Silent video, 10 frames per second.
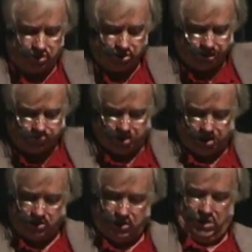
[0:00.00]

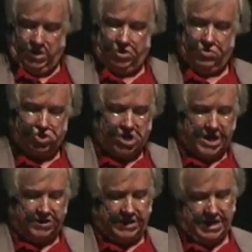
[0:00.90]
Gibney, who
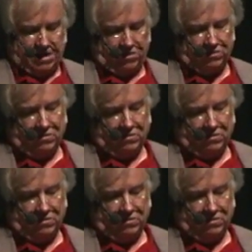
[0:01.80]
shot down